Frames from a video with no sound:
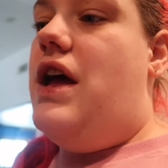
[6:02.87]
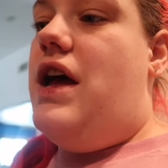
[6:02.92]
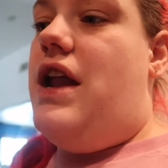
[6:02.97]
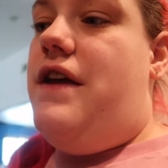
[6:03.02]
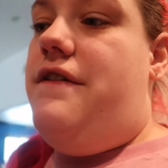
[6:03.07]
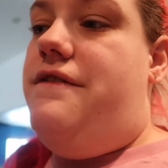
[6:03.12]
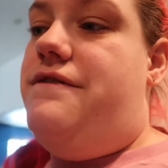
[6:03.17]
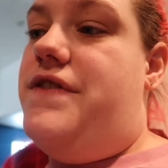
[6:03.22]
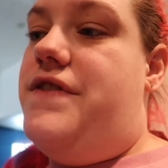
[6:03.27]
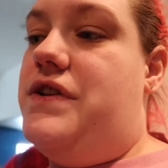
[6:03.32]

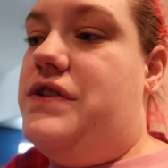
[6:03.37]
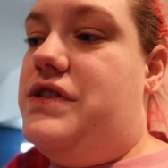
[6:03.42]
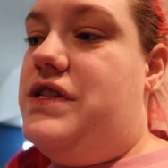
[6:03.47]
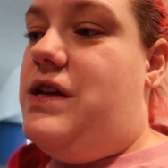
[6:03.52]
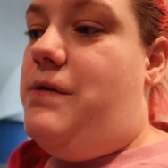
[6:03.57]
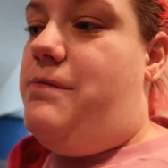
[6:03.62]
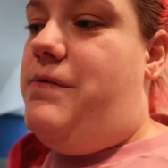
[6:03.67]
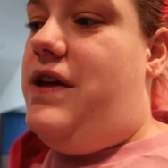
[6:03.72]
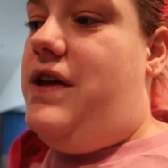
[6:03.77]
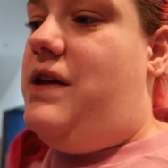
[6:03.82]
and I felt
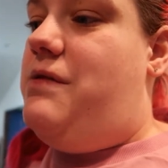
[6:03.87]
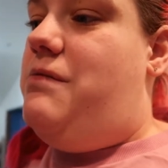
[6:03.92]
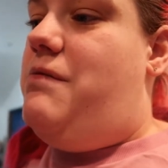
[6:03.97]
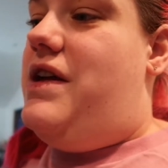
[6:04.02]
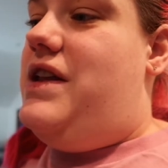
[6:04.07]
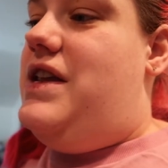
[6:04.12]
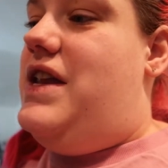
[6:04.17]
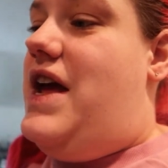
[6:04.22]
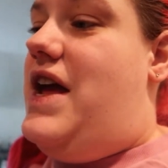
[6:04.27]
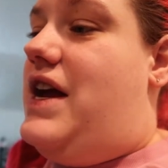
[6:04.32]
something in
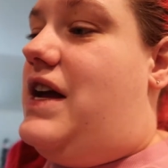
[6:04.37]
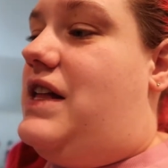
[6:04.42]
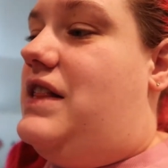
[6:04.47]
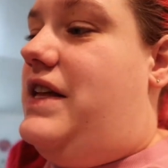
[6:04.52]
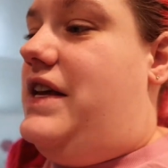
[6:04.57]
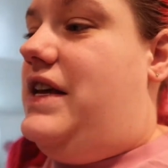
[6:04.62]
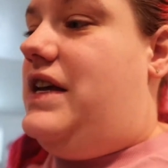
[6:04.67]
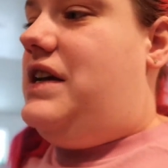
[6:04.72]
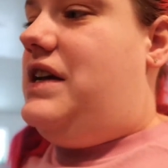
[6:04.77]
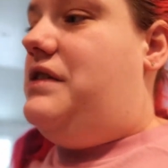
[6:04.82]
my neck
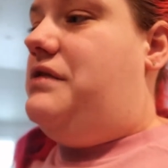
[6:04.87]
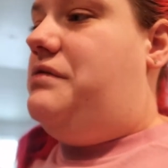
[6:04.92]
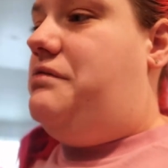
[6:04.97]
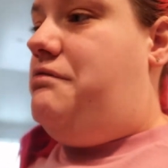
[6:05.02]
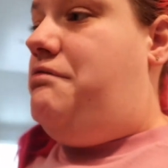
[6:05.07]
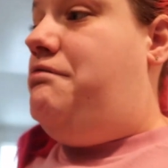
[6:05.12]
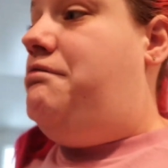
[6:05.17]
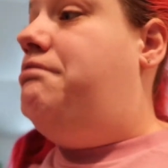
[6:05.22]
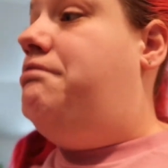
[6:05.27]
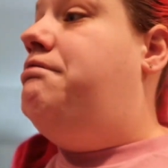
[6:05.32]
like
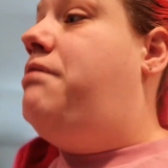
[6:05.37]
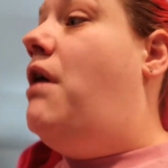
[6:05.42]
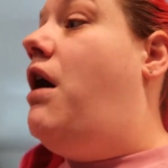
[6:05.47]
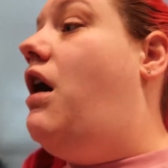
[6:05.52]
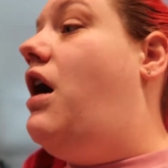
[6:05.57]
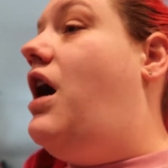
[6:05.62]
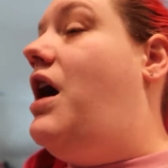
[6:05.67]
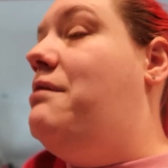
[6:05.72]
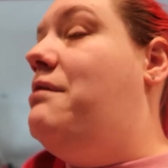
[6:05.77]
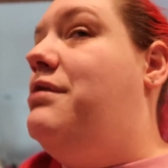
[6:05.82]

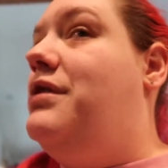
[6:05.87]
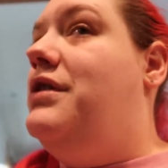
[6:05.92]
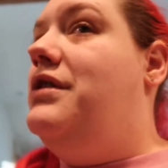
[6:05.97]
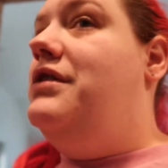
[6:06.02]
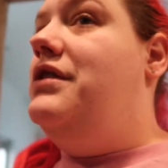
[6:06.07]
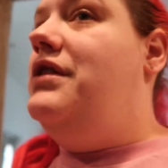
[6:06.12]
pop